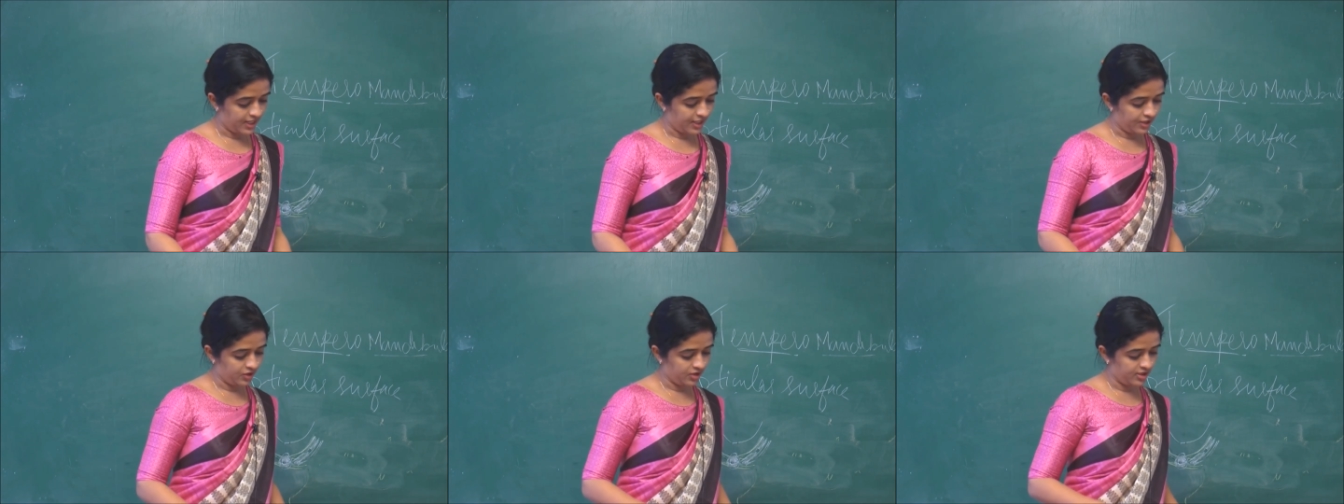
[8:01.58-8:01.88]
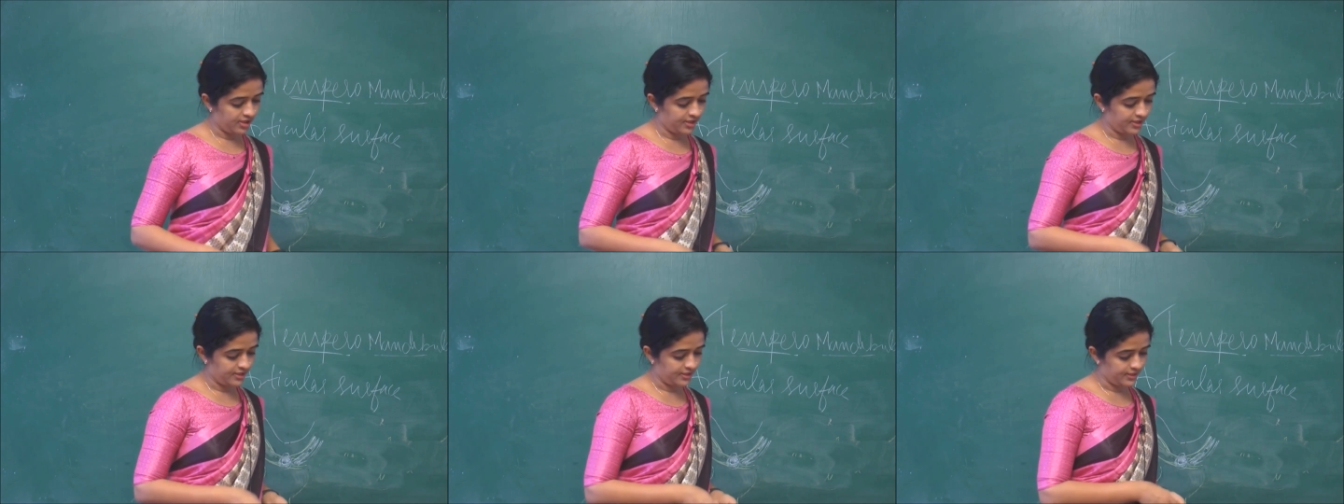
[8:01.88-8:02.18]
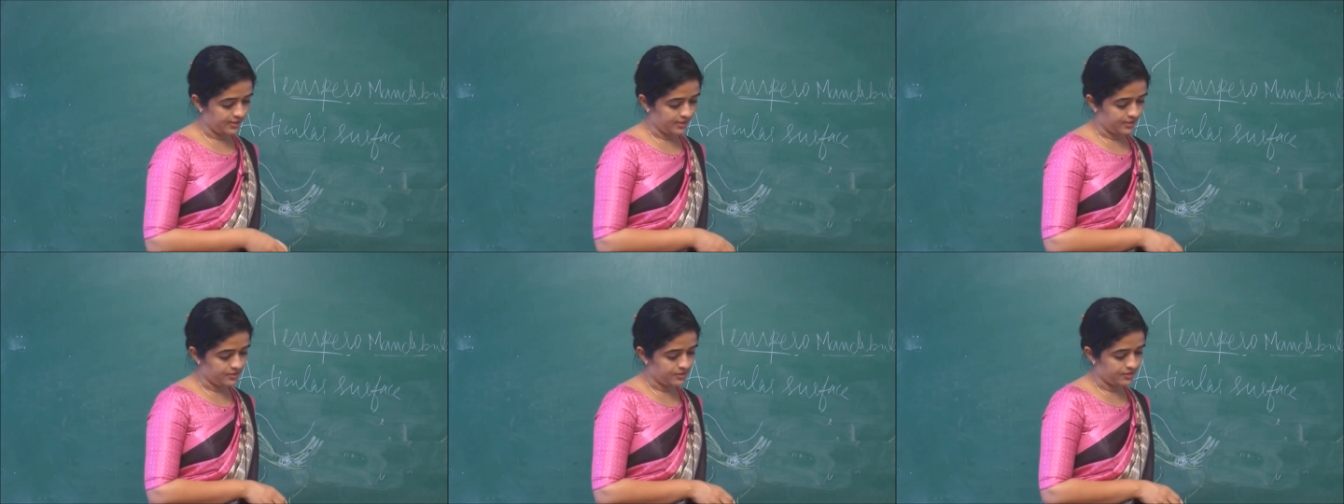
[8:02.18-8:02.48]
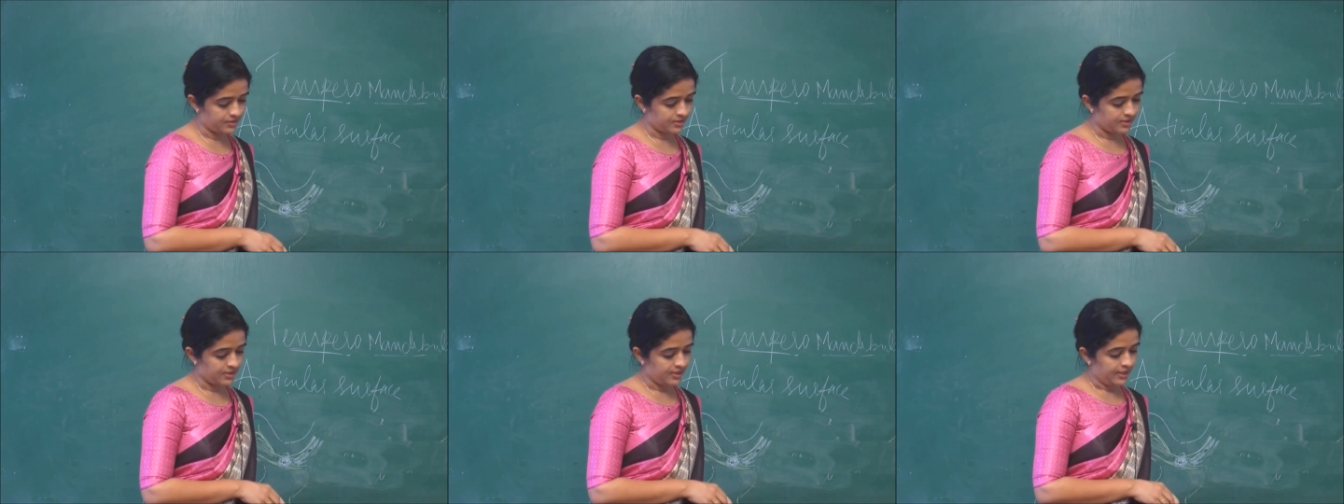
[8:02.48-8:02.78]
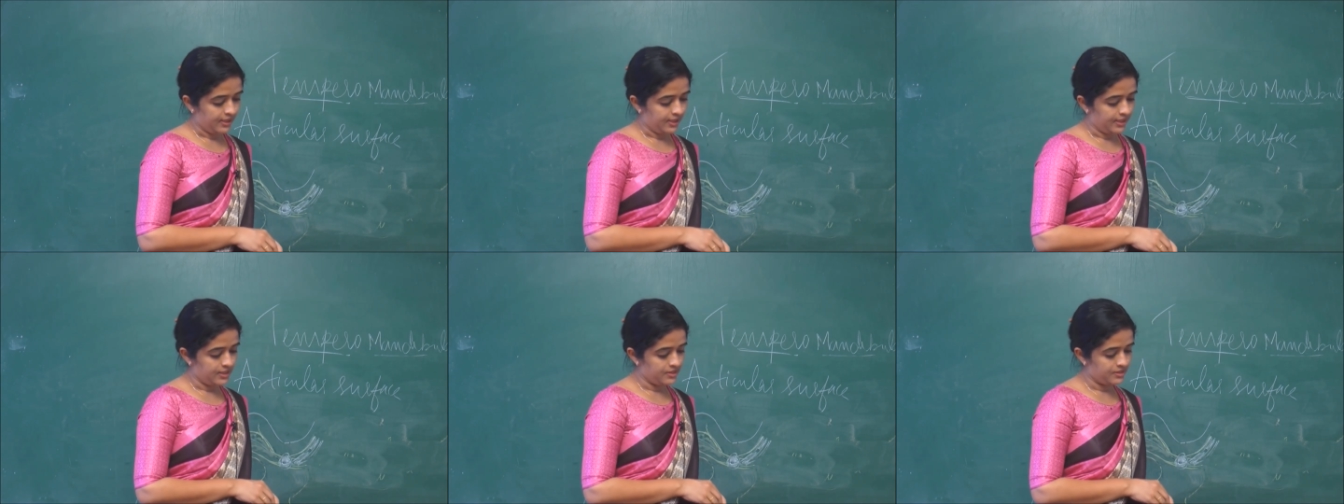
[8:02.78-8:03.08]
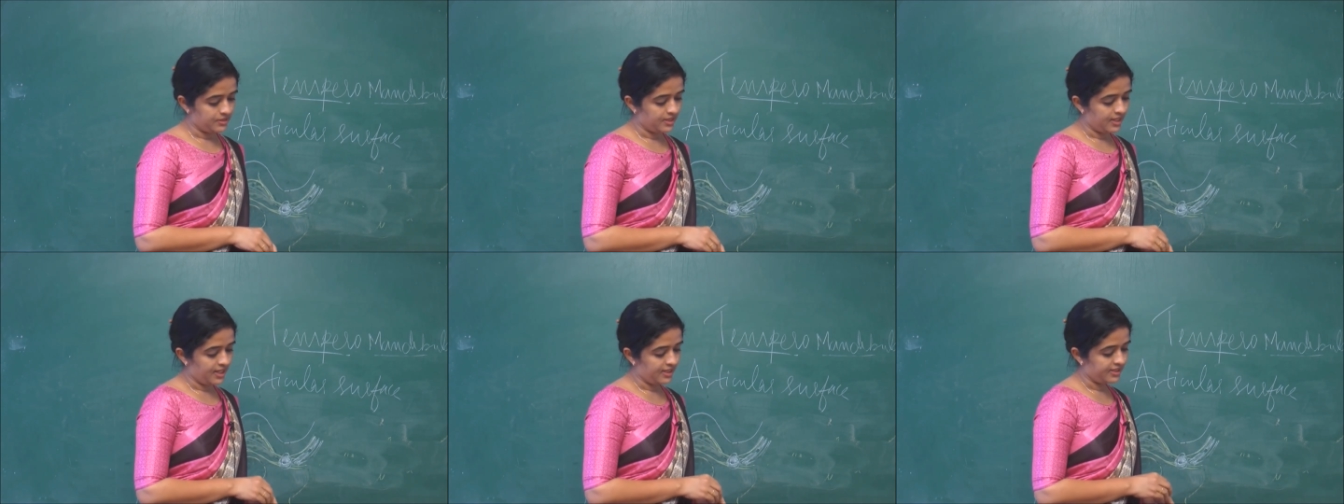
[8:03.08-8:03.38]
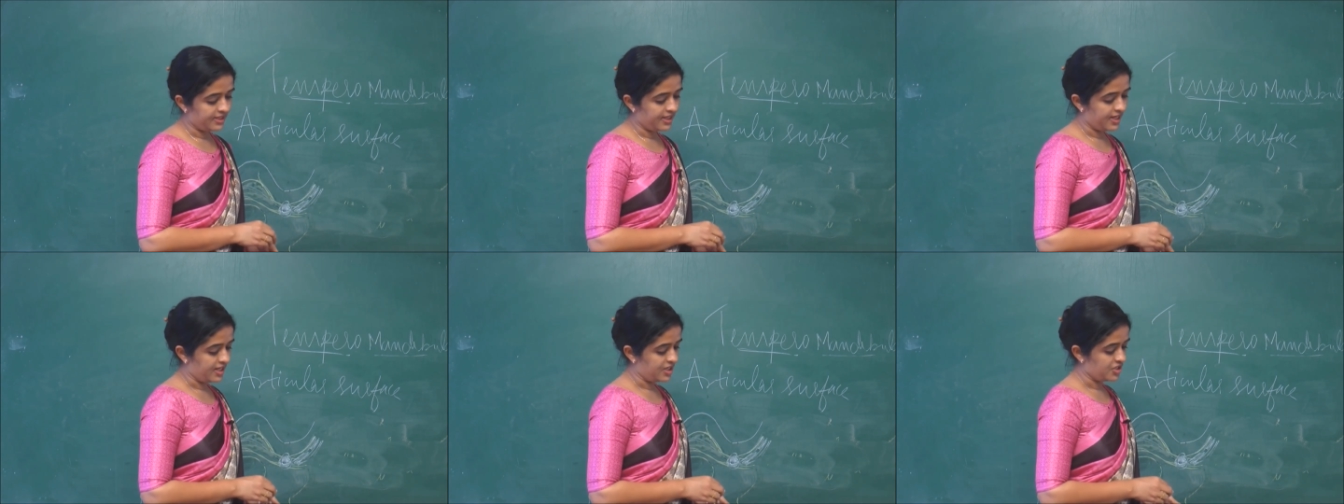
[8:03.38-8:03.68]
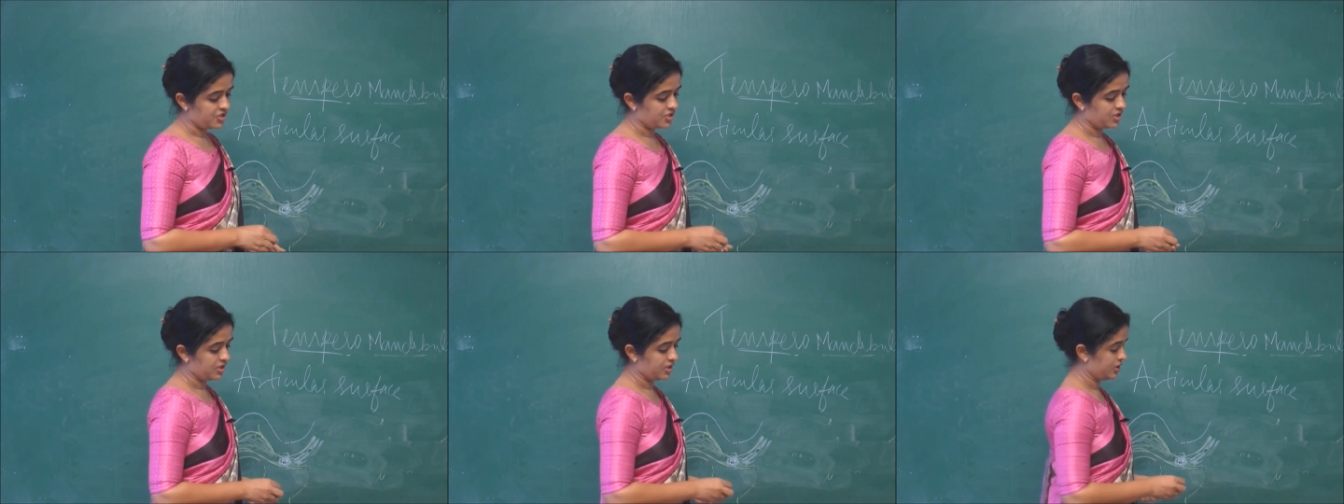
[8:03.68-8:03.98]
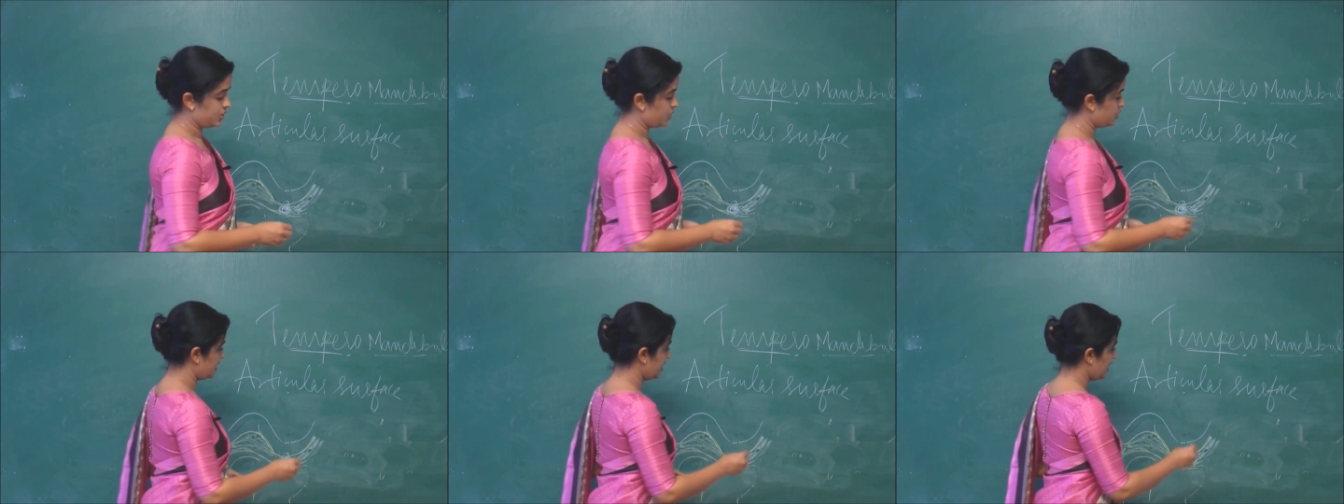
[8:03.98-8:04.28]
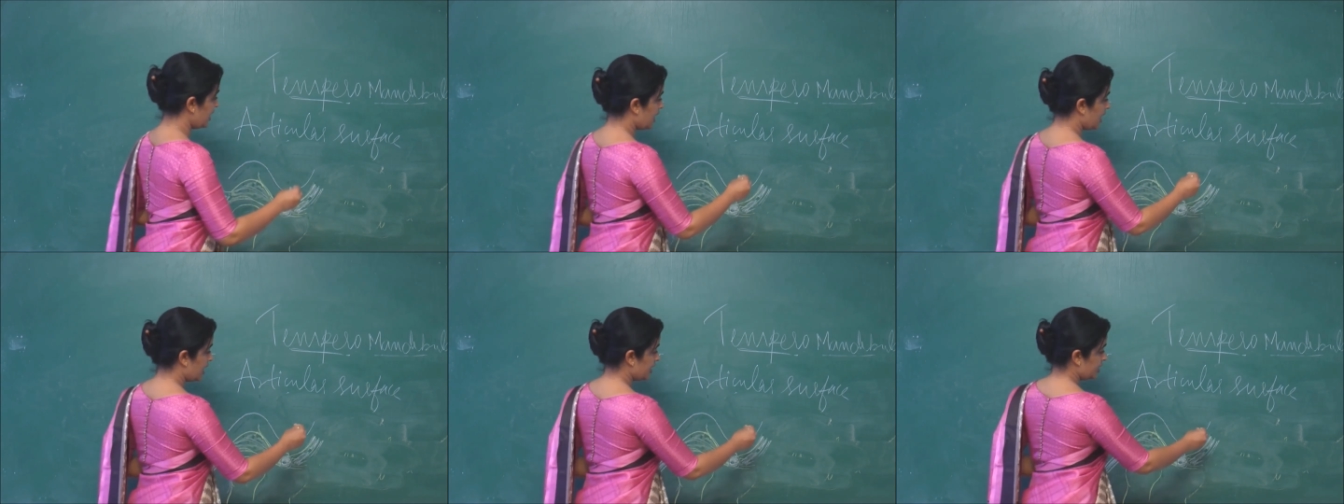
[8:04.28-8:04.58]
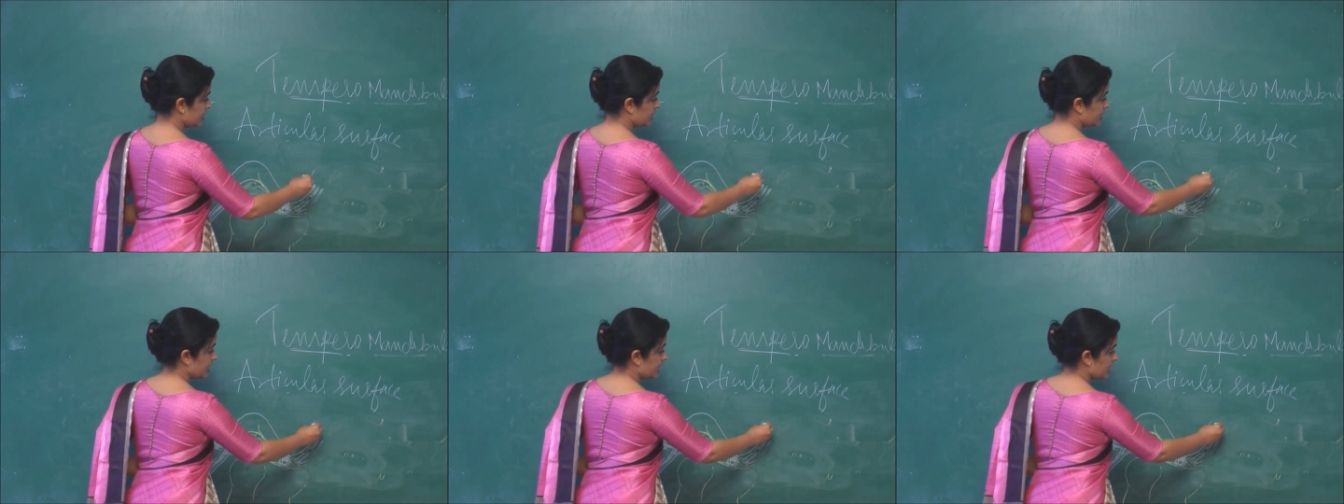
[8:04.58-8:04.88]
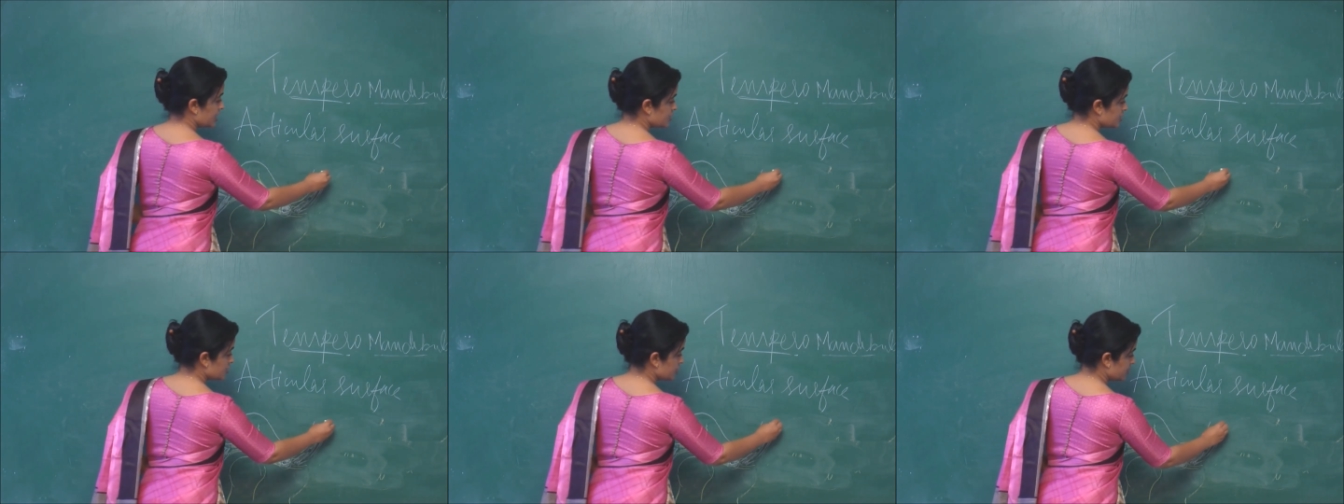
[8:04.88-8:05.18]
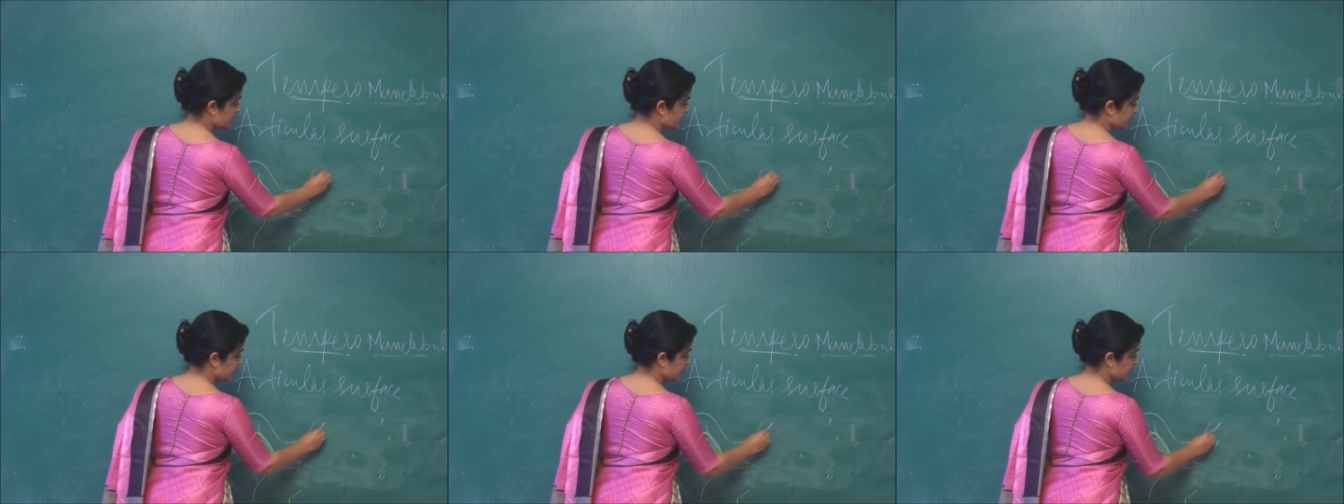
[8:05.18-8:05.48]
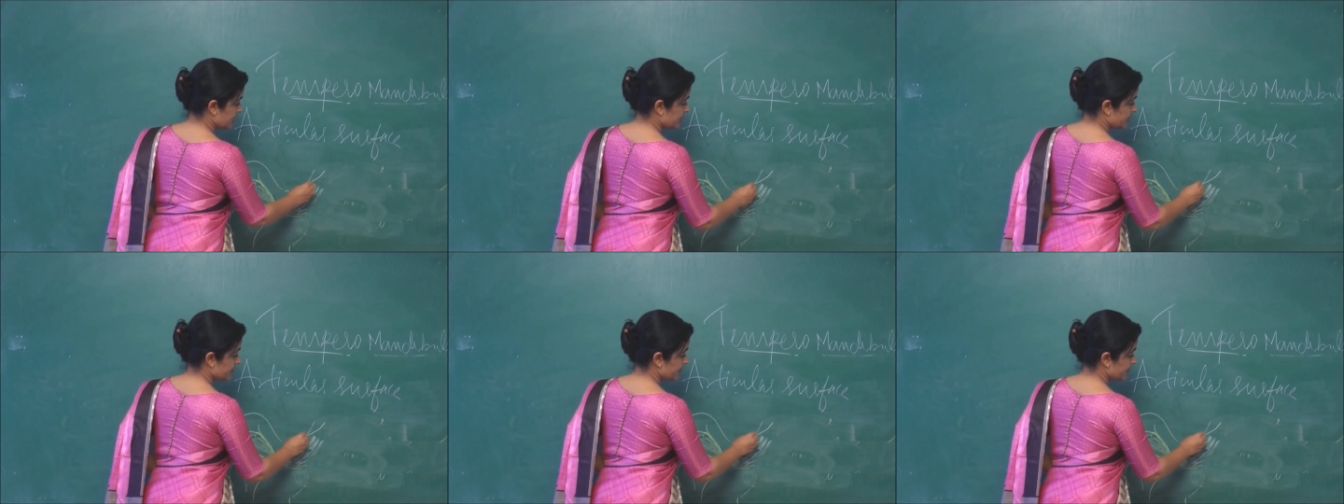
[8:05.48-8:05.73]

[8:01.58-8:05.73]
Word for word: articular disc is attached to the articular tubercle.